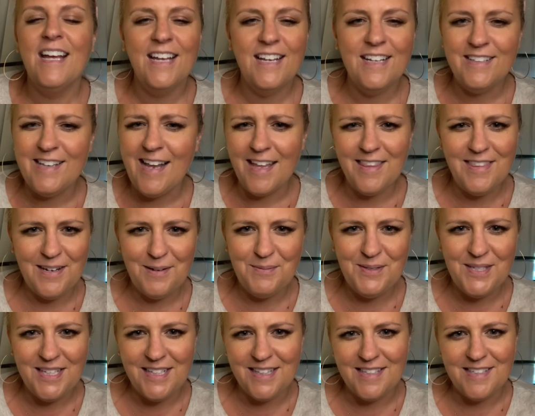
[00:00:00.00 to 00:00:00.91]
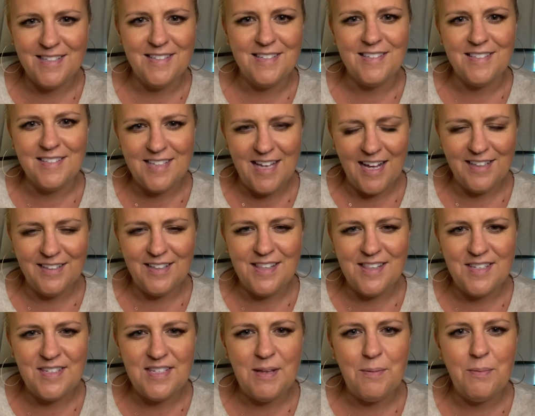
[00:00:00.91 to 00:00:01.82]
Not that I'm saying this is exactly
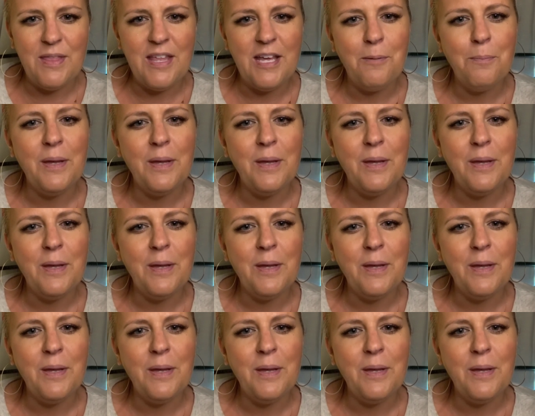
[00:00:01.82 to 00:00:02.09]
the same thing,